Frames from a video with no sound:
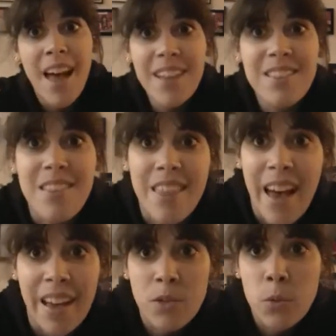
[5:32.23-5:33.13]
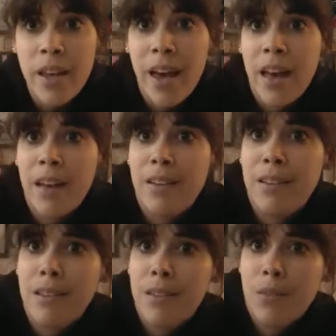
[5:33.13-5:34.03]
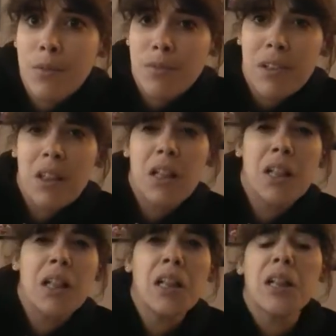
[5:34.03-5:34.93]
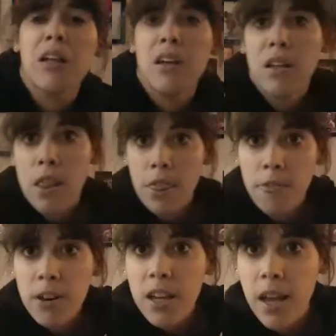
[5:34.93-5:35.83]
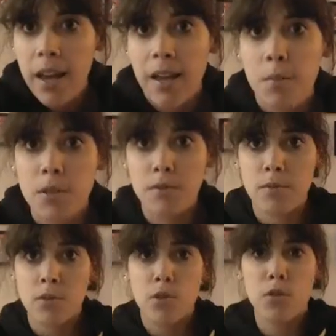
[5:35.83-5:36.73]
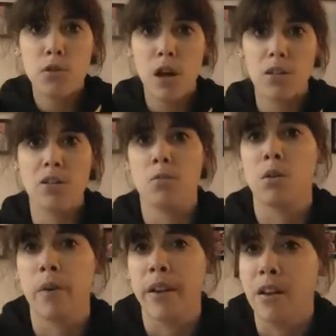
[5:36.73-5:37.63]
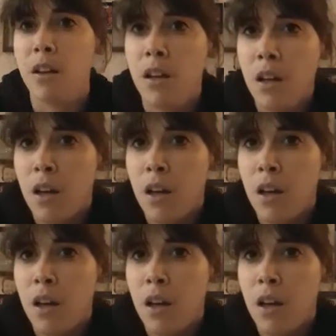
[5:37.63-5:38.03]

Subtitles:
that's that. We had 3 games, 2 losses, 1 win.